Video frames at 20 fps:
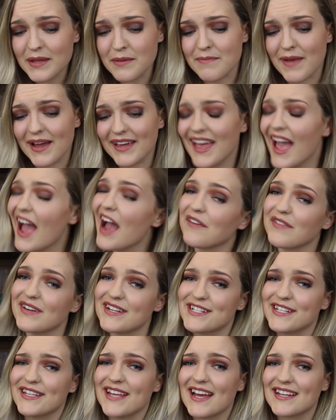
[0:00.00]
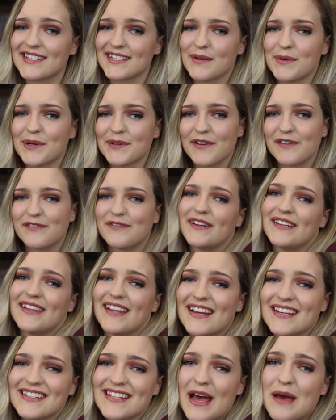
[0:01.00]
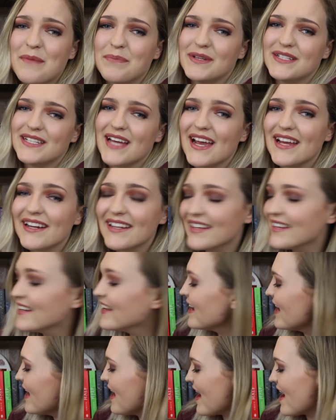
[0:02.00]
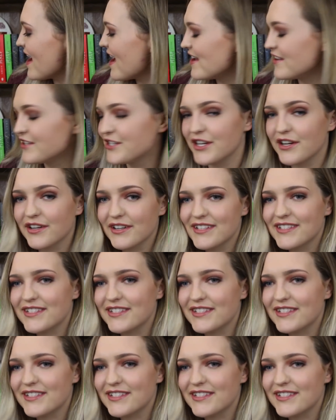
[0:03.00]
my cat recently had to get one of her front legs amputated, and she got her